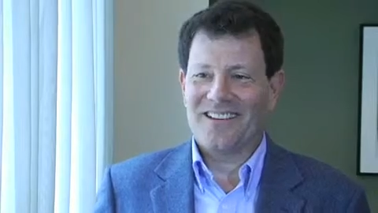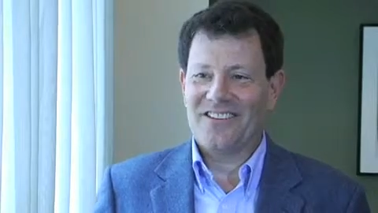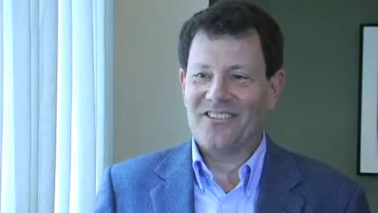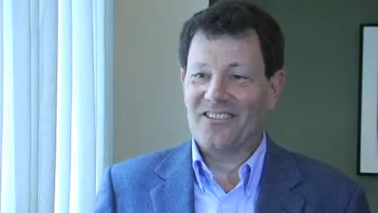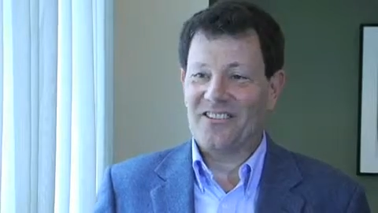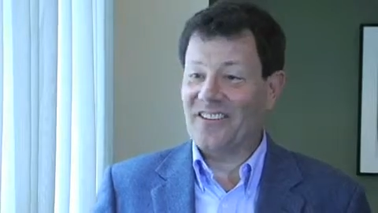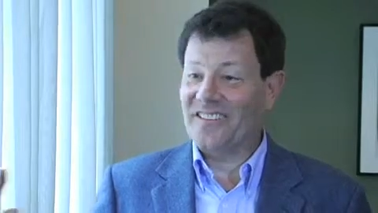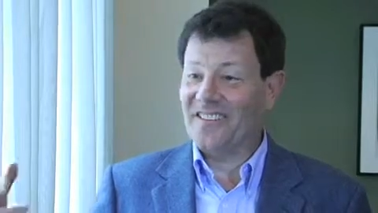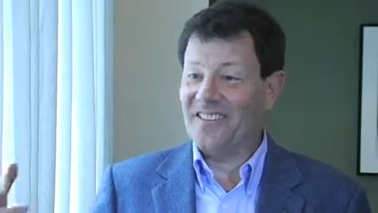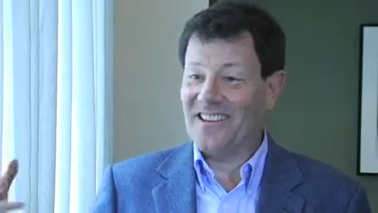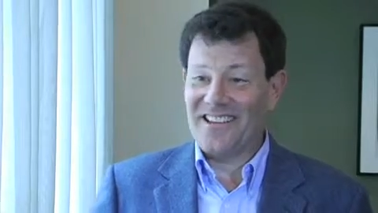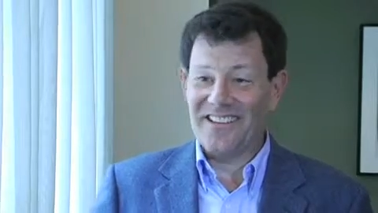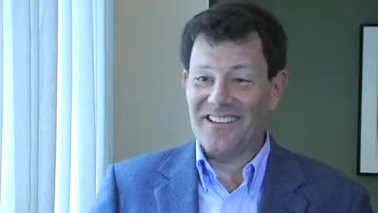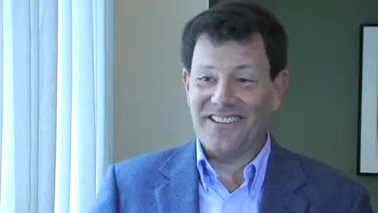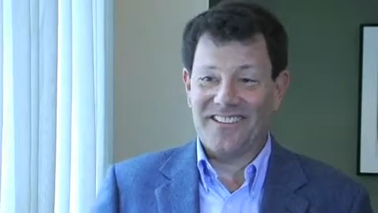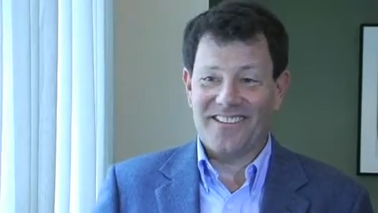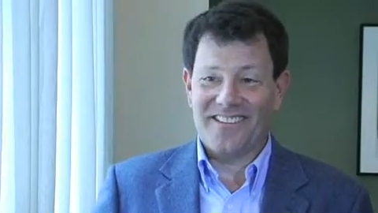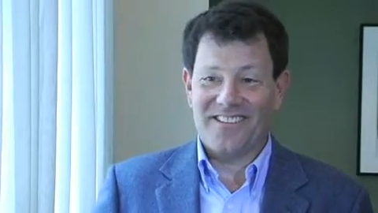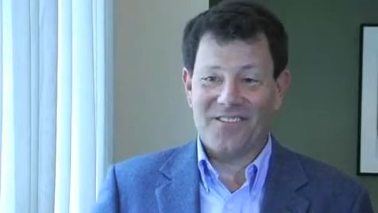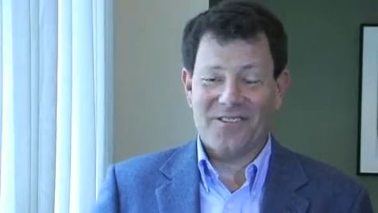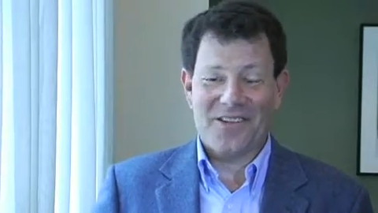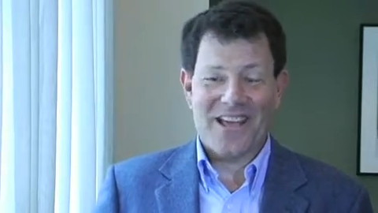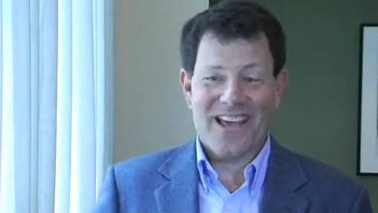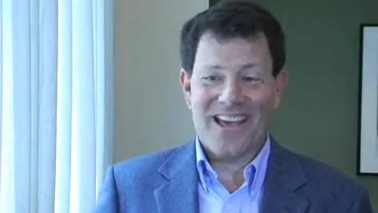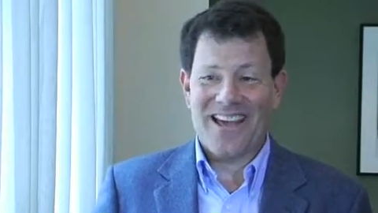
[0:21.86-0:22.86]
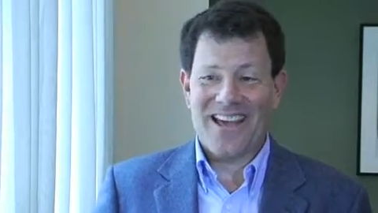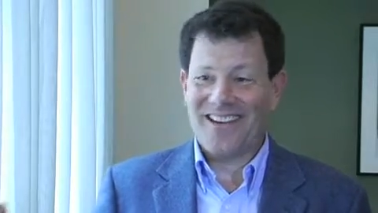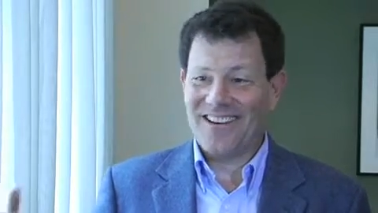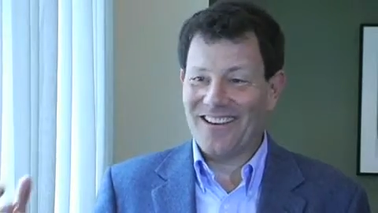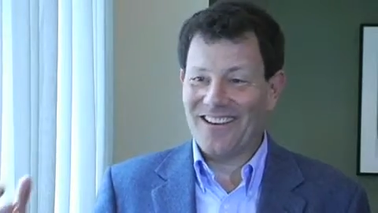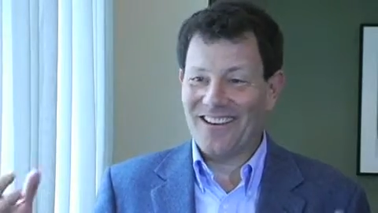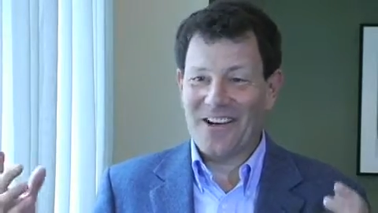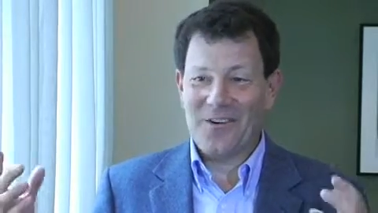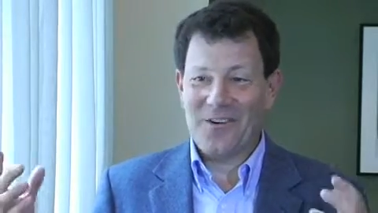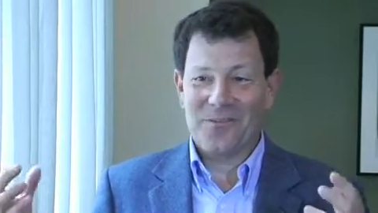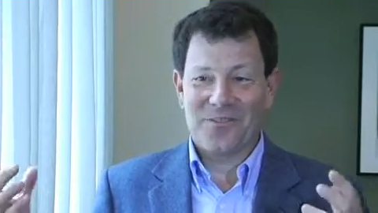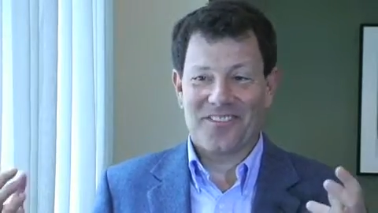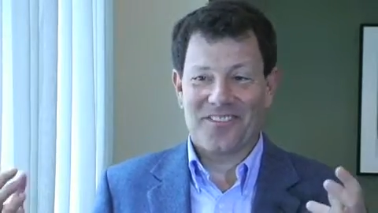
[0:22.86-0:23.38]
just in Sudan,
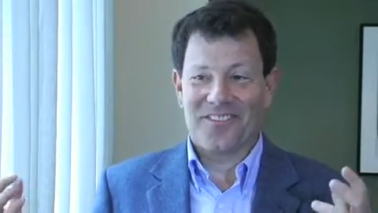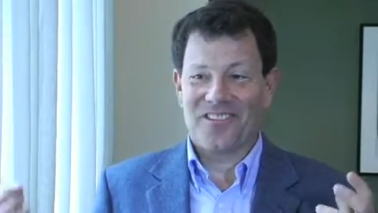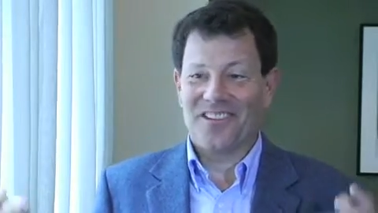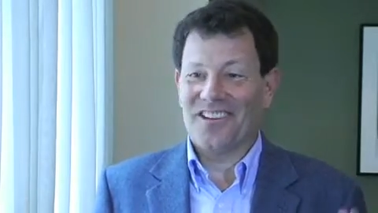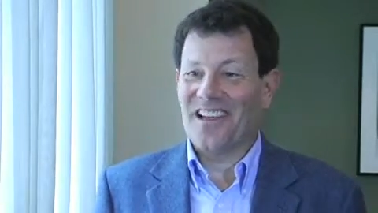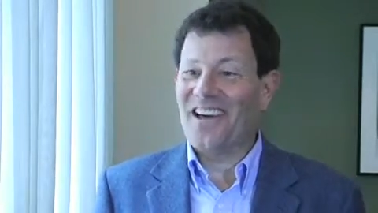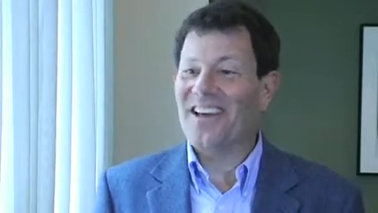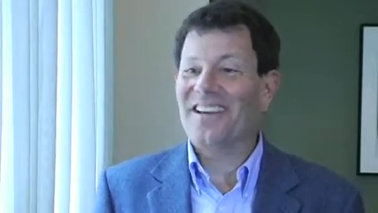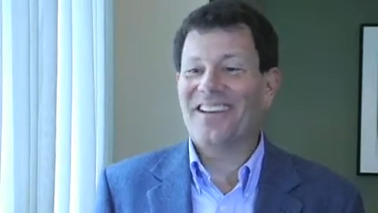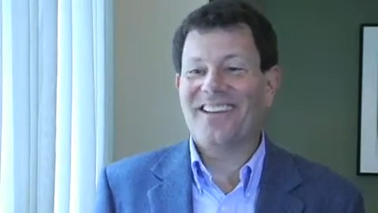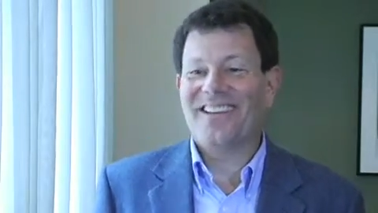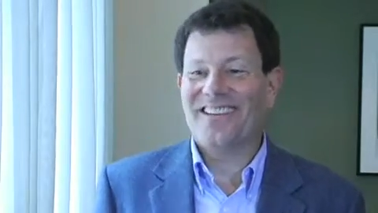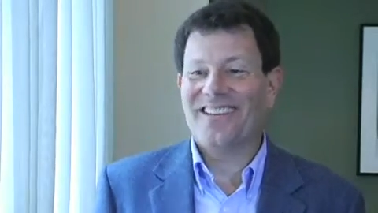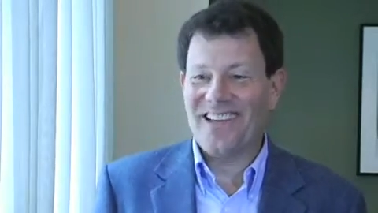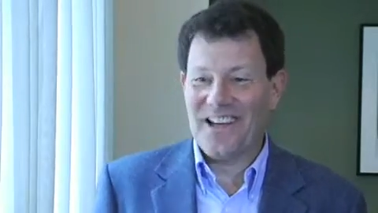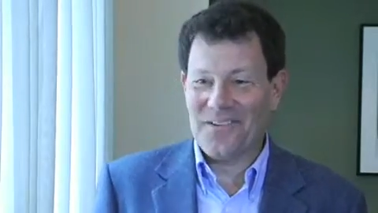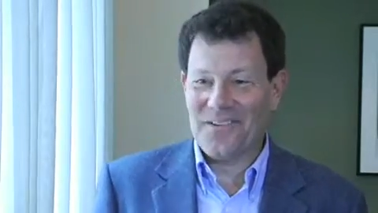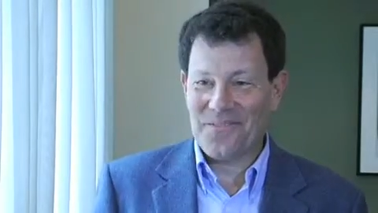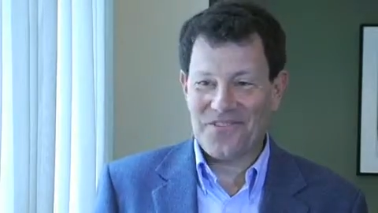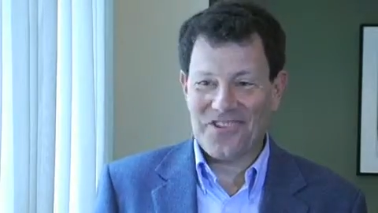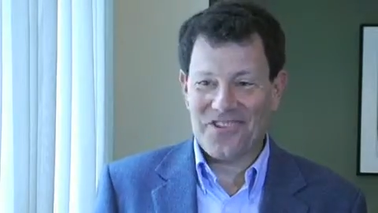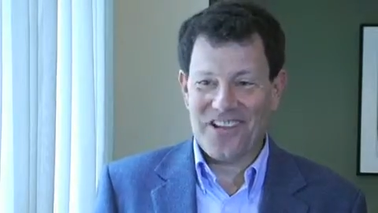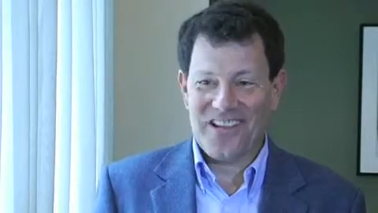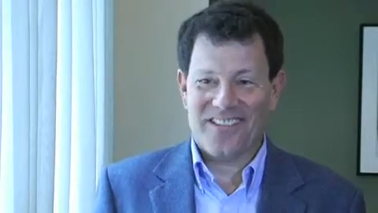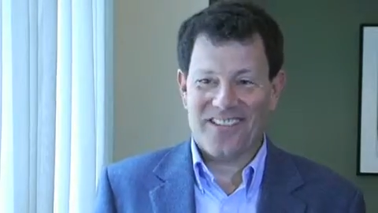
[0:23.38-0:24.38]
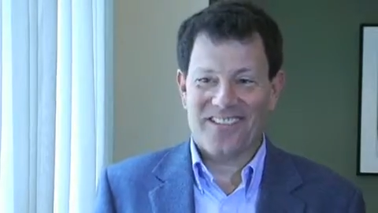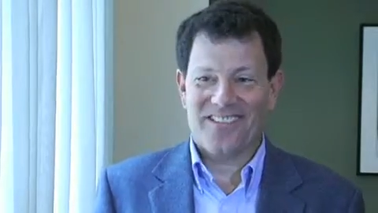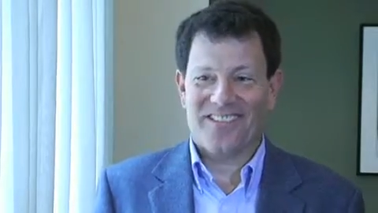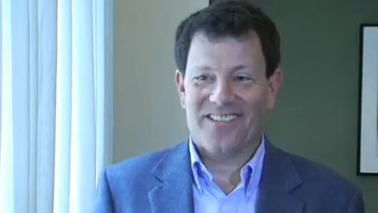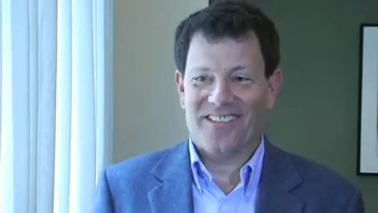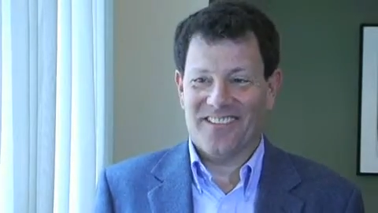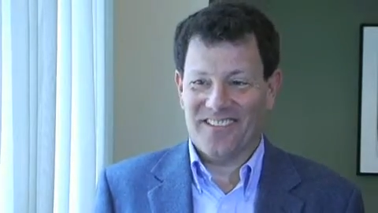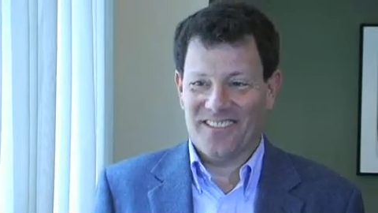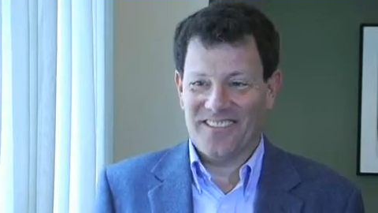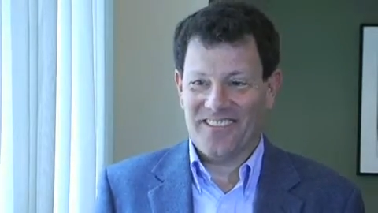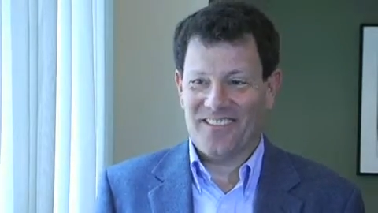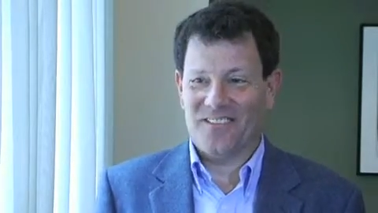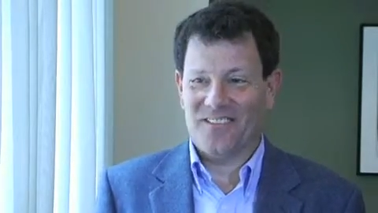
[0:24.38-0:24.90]
and I was delighted to have the chance
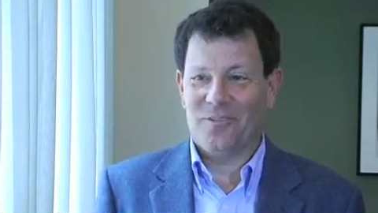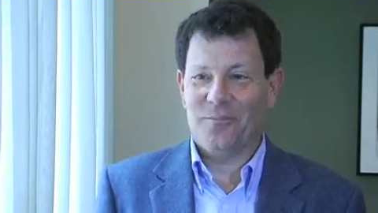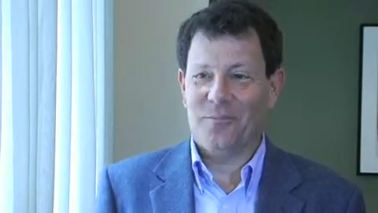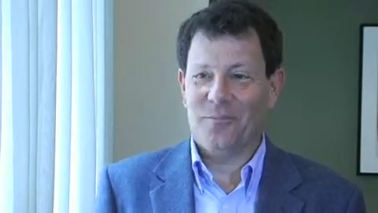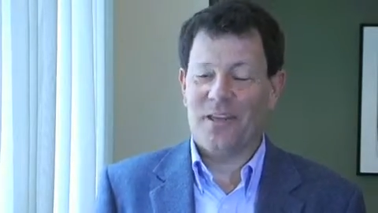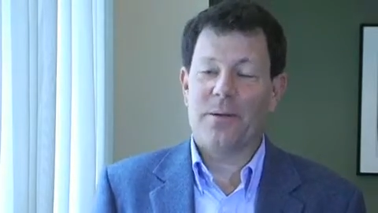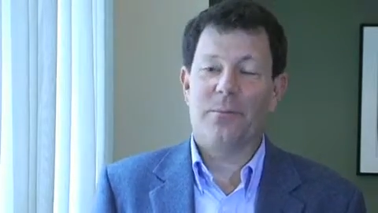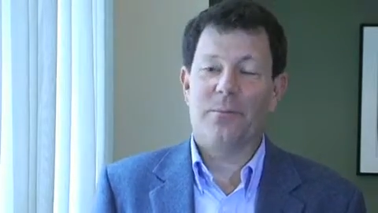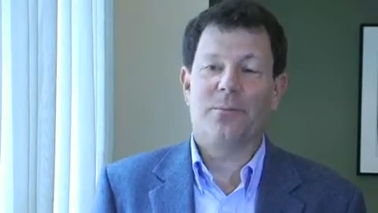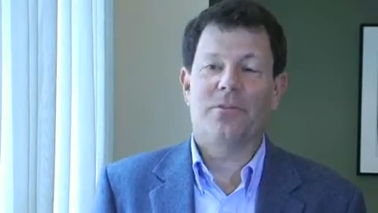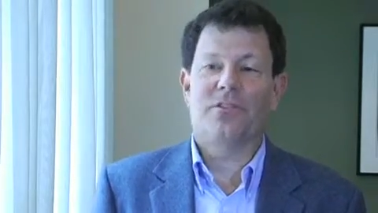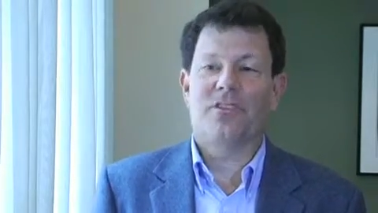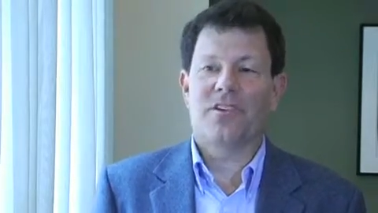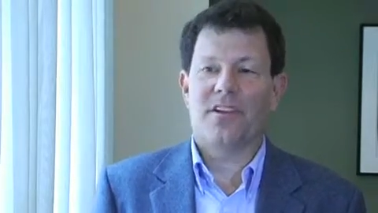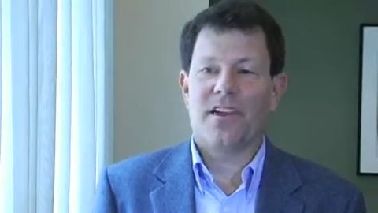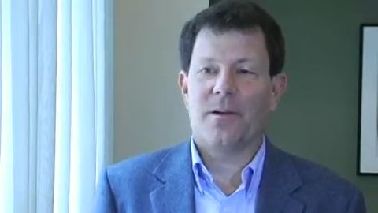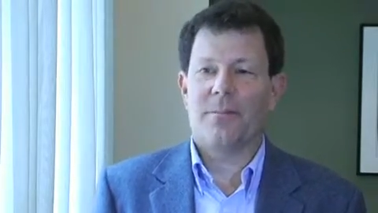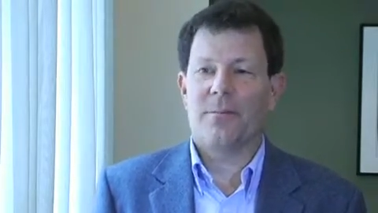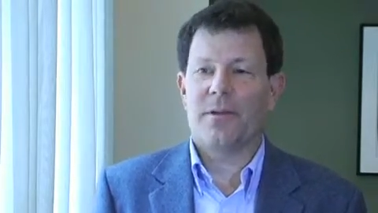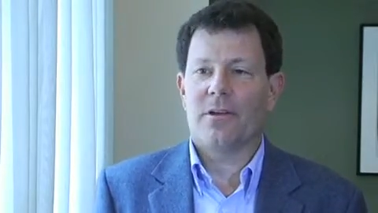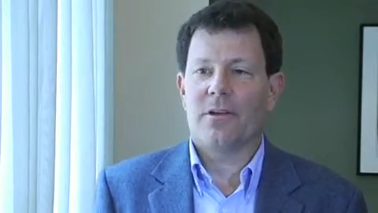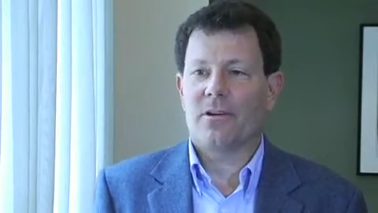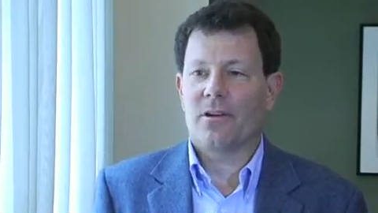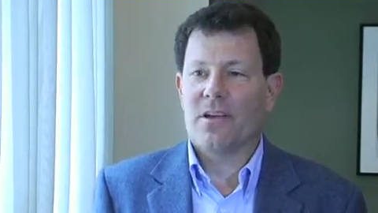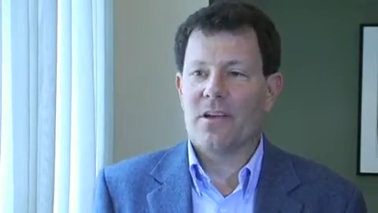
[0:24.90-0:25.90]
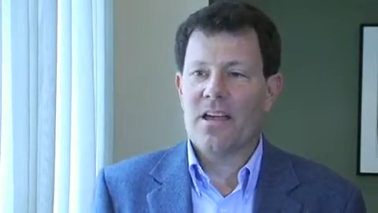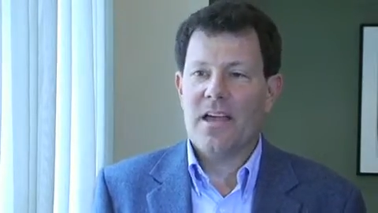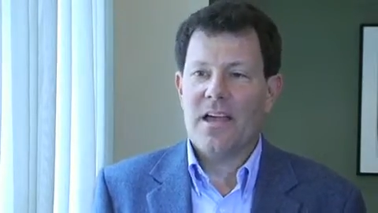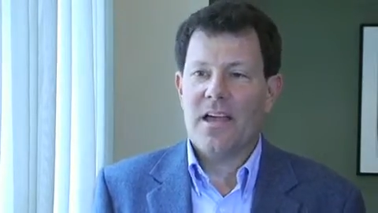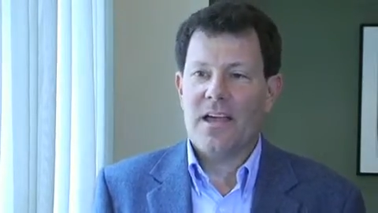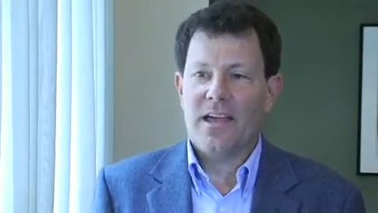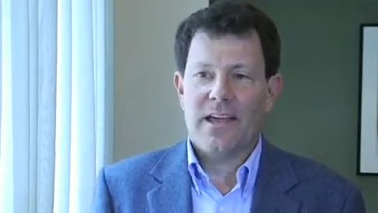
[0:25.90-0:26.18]
to still be able to come here